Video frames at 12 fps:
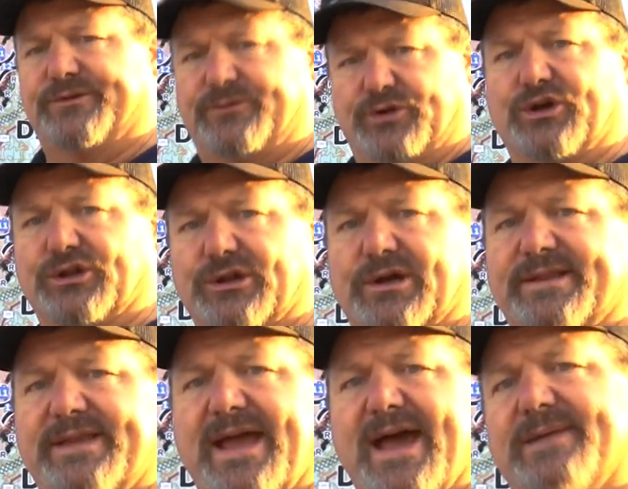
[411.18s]
Took a look
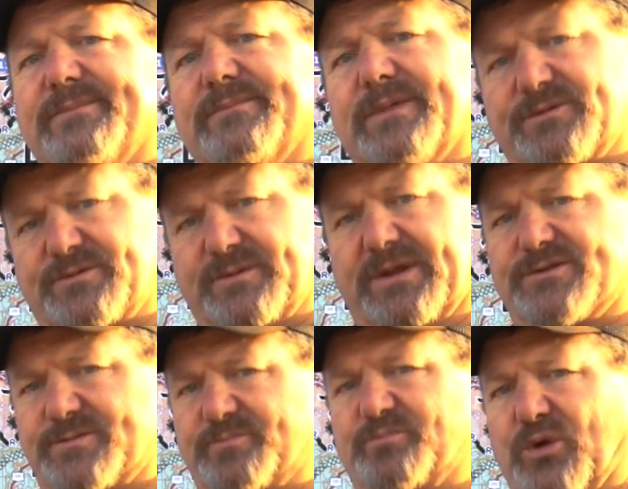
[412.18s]
at that.
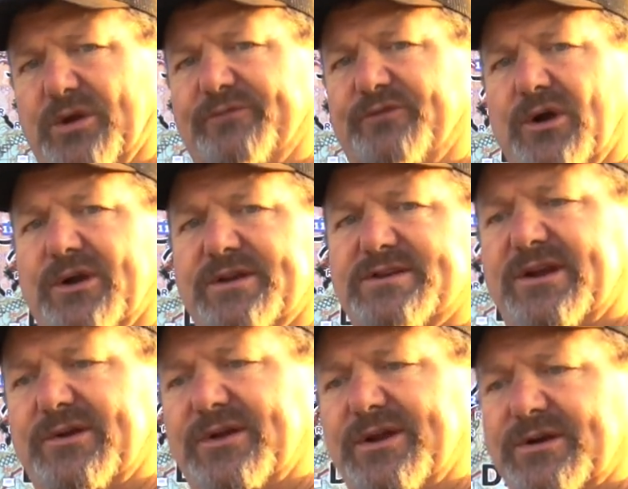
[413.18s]
It's pretty far
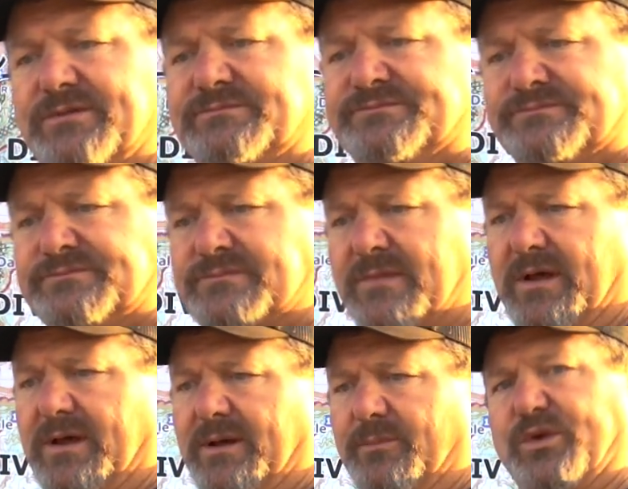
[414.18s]
interior.
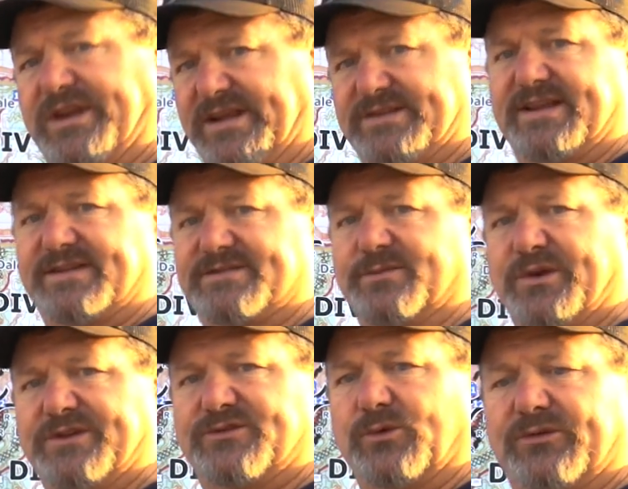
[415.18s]
We did send some
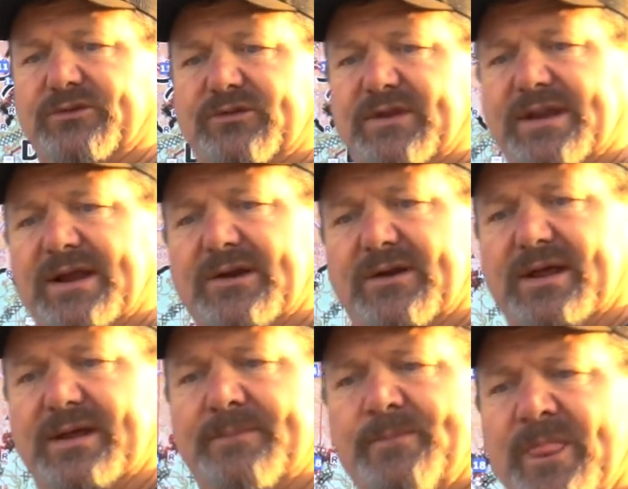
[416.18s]
resources in there
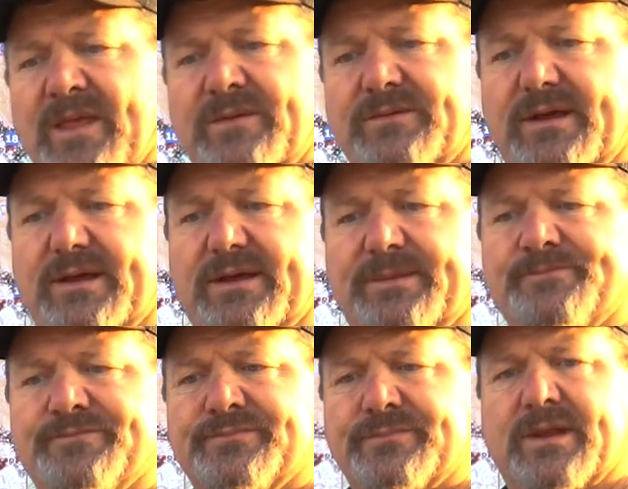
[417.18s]
to
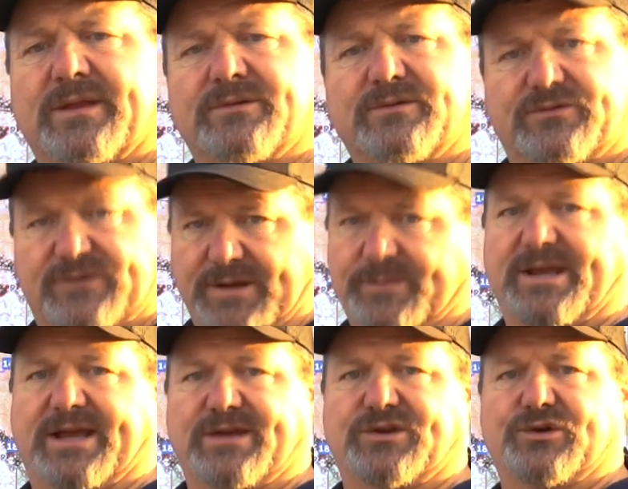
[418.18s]
see what
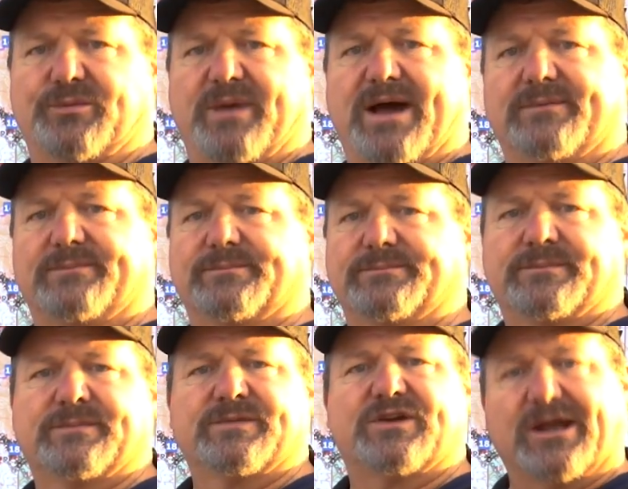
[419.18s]
they could do about
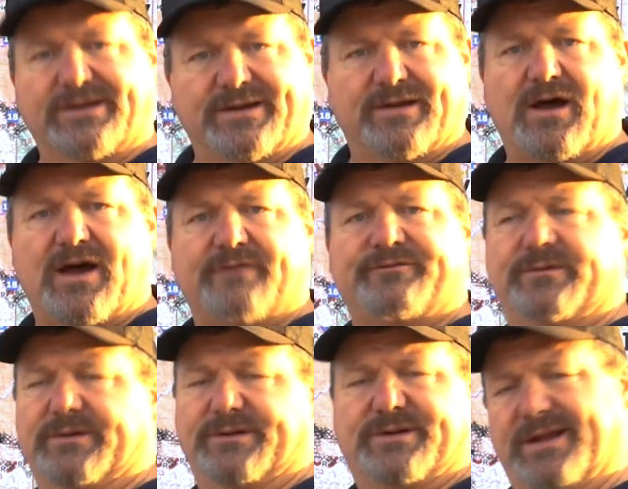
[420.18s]
cutting it
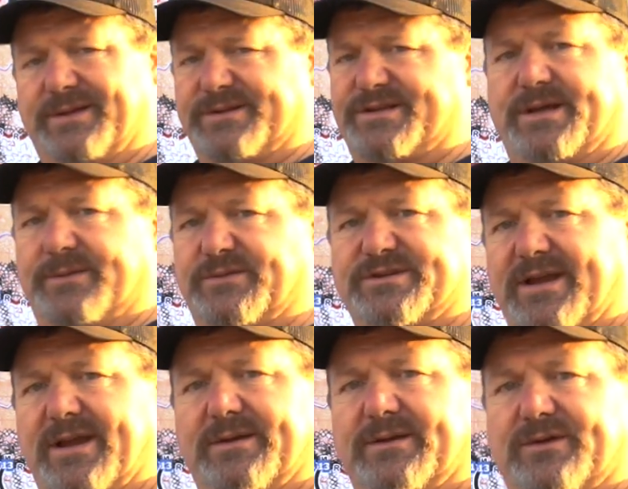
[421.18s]
off. It was
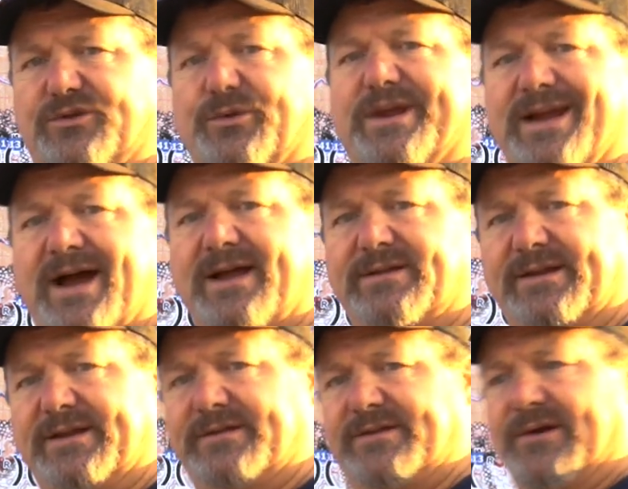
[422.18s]
a green
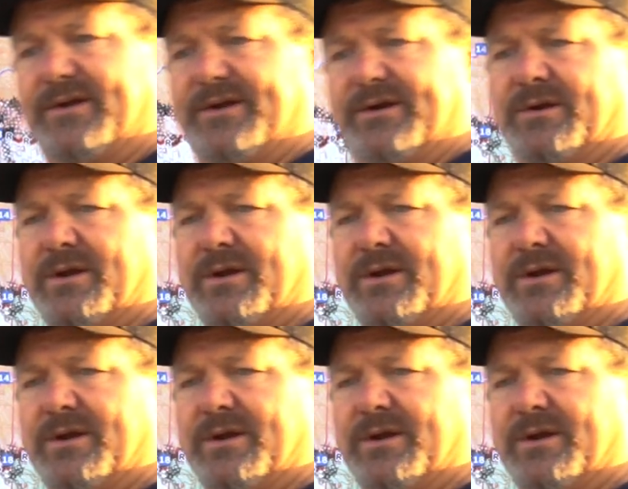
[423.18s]
island interior.